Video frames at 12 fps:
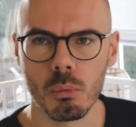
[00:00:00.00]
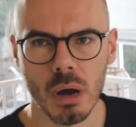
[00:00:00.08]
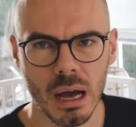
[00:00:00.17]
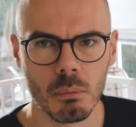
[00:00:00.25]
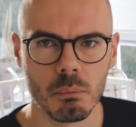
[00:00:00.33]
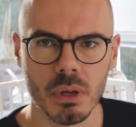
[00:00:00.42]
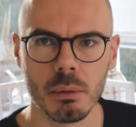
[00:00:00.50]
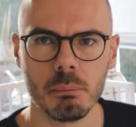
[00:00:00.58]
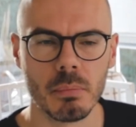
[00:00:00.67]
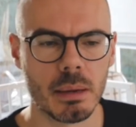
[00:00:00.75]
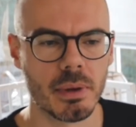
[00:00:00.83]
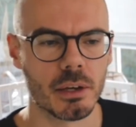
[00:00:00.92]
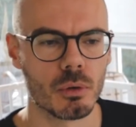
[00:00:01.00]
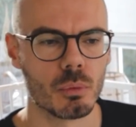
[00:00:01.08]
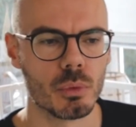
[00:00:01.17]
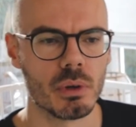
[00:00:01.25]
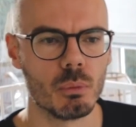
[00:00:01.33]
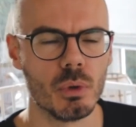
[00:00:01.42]
Well, maybe I don't
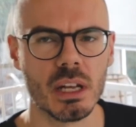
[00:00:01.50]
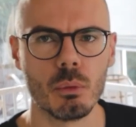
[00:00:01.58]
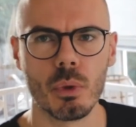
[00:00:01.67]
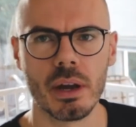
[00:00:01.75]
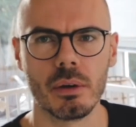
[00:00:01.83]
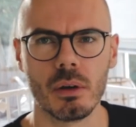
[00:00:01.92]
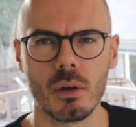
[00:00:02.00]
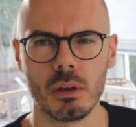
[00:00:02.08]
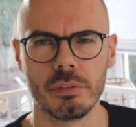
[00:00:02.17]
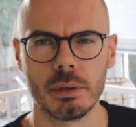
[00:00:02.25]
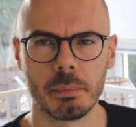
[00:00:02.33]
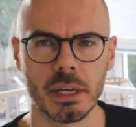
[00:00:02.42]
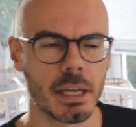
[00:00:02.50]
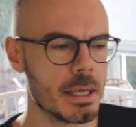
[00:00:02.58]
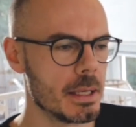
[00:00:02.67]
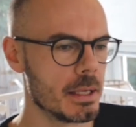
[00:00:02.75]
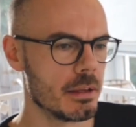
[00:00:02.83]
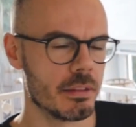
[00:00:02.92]
really wear all of it, but
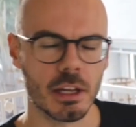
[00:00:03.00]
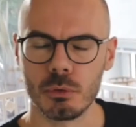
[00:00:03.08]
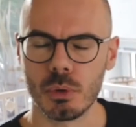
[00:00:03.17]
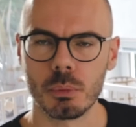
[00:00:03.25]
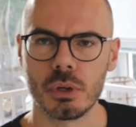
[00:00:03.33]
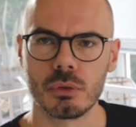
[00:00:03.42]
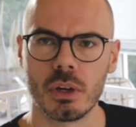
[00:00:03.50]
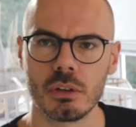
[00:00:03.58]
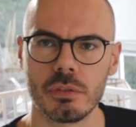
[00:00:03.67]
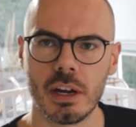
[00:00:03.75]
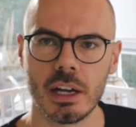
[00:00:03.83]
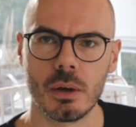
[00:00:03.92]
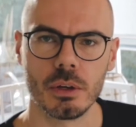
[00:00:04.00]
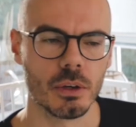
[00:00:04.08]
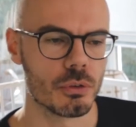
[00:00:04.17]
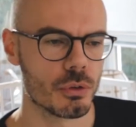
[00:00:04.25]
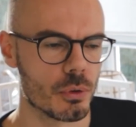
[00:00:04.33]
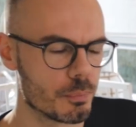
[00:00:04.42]
that's what we're trying to find out
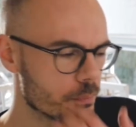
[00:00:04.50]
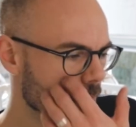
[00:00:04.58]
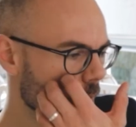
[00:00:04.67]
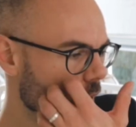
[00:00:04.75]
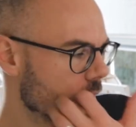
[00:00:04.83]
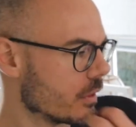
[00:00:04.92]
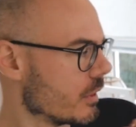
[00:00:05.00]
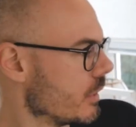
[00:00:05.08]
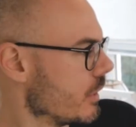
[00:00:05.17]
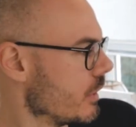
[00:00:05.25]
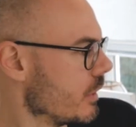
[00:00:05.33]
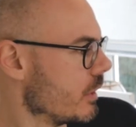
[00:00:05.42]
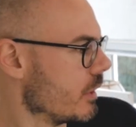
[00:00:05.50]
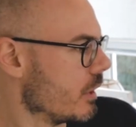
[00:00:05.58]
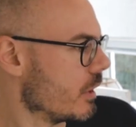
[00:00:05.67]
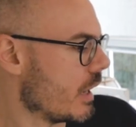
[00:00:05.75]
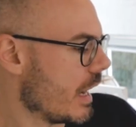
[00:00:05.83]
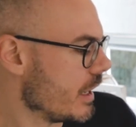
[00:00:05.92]
here. So
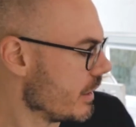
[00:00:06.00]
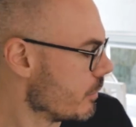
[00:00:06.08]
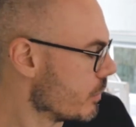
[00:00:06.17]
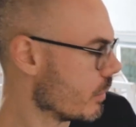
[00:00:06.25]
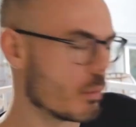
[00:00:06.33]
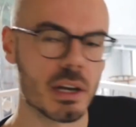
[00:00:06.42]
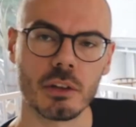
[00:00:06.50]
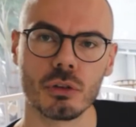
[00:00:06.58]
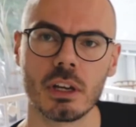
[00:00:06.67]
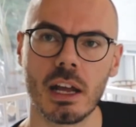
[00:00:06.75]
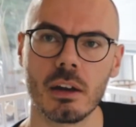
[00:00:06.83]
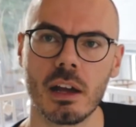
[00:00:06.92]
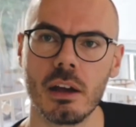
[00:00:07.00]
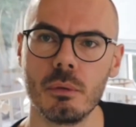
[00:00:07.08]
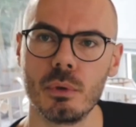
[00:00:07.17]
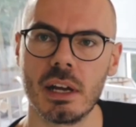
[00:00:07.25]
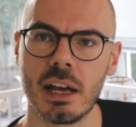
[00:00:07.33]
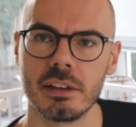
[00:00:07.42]
when I took it out, I
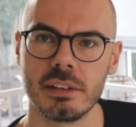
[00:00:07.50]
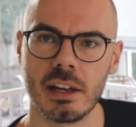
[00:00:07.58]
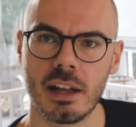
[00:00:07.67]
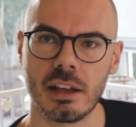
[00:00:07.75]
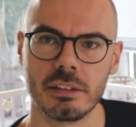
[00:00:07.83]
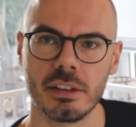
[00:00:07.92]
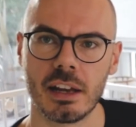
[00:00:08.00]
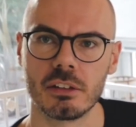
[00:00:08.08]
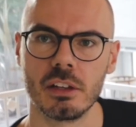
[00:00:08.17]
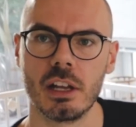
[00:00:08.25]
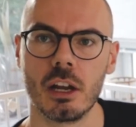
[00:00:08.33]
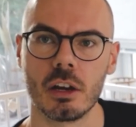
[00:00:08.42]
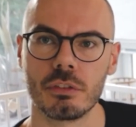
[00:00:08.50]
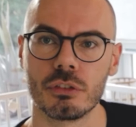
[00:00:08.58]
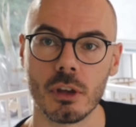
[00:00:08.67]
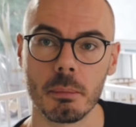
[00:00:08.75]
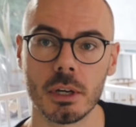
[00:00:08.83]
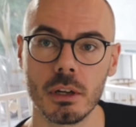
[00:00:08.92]
realized that that's actually a lot of
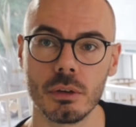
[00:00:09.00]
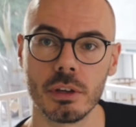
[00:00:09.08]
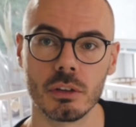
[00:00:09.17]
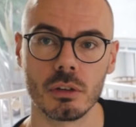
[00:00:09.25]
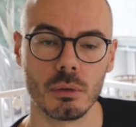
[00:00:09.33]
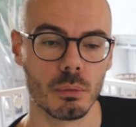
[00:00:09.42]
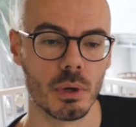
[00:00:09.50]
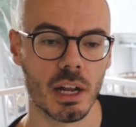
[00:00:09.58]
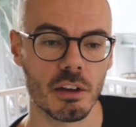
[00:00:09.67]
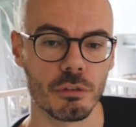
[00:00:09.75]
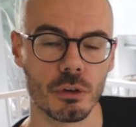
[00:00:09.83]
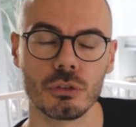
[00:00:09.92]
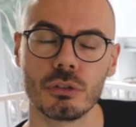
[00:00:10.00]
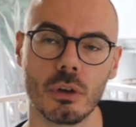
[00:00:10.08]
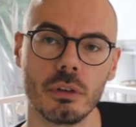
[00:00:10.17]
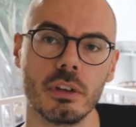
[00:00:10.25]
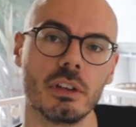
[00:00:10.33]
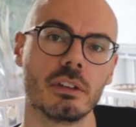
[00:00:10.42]
summer clothing. So when I first
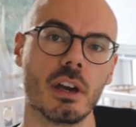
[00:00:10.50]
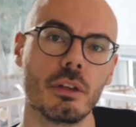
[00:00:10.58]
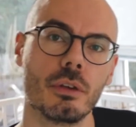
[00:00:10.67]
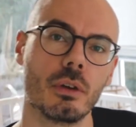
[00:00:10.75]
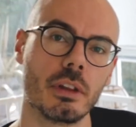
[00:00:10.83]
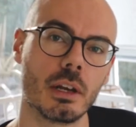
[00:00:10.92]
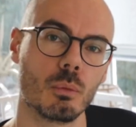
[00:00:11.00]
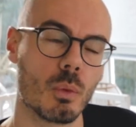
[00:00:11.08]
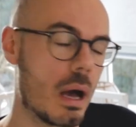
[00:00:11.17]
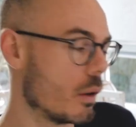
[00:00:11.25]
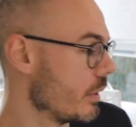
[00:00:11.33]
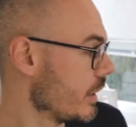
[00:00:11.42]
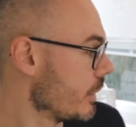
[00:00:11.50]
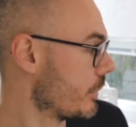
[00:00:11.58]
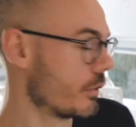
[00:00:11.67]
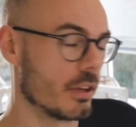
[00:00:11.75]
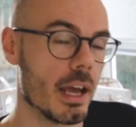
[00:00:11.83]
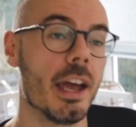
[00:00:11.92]
saw this, I thought that, wow, that
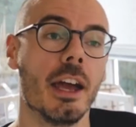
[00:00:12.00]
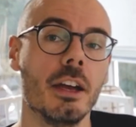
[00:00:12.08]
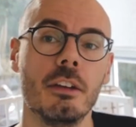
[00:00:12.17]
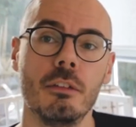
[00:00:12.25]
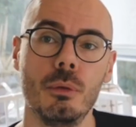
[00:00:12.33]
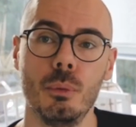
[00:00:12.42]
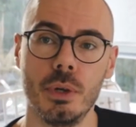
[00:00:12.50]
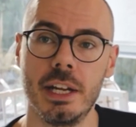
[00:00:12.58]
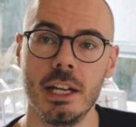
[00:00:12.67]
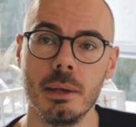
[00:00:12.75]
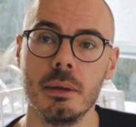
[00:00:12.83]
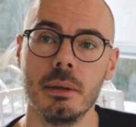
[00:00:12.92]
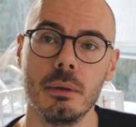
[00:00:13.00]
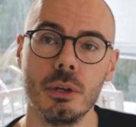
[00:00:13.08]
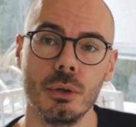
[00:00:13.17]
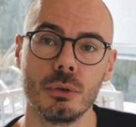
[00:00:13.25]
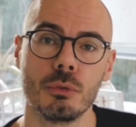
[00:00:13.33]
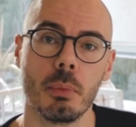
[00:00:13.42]
is a really
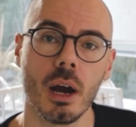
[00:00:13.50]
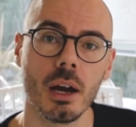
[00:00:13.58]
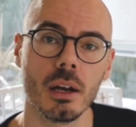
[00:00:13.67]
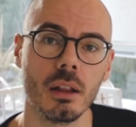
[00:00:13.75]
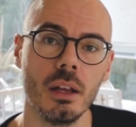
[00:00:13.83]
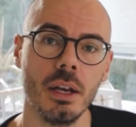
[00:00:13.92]
huge pile.